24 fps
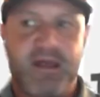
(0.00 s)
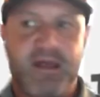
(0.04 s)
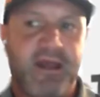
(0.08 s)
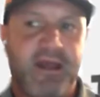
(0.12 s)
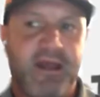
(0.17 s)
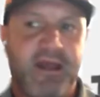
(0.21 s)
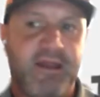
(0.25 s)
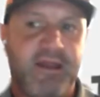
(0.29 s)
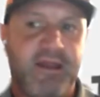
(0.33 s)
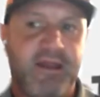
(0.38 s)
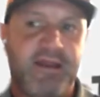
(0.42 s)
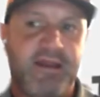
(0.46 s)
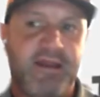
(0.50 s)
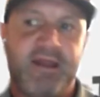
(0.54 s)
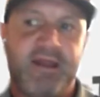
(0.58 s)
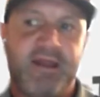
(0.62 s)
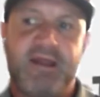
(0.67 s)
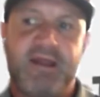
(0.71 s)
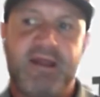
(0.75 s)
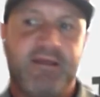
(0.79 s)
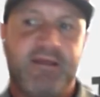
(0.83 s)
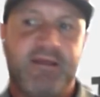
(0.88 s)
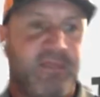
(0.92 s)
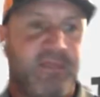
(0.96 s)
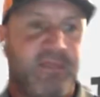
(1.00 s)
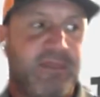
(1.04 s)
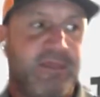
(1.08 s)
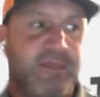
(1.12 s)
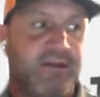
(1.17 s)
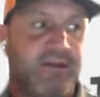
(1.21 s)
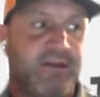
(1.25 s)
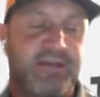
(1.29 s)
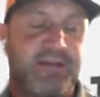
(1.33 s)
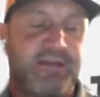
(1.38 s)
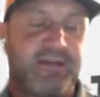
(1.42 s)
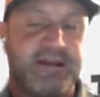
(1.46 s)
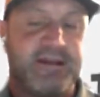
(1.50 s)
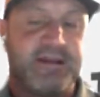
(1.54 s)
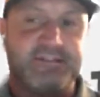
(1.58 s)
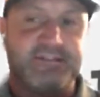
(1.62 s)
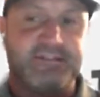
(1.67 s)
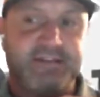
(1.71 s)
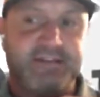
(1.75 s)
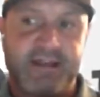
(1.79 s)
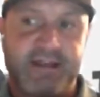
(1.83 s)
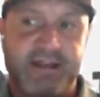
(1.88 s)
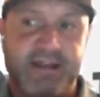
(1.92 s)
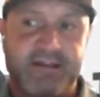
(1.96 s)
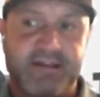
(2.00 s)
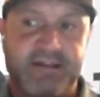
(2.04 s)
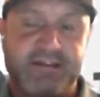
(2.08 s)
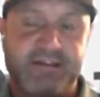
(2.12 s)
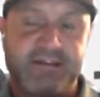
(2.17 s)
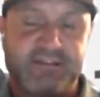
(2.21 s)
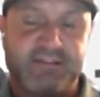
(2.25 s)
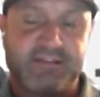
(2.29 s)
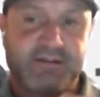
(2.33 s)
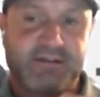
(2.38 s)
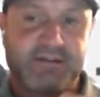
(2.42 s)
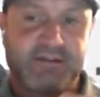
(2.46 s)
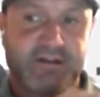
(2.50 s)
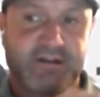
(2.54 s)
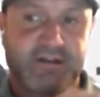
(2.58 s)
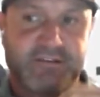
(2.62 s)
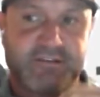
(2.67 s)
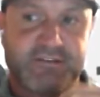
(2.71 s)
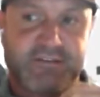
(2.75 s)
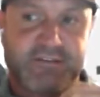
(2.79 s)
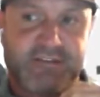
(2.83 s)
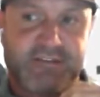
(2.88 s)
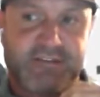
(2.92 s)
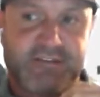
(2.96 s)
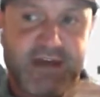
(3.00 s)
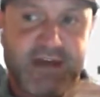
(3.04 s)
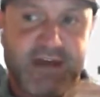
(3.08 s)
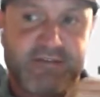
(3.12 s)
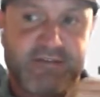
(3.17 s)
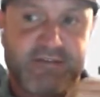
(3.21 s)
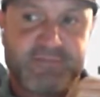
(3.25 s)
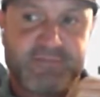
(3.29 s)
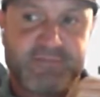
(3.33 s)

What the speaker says: And the other thing I dig into these girls is that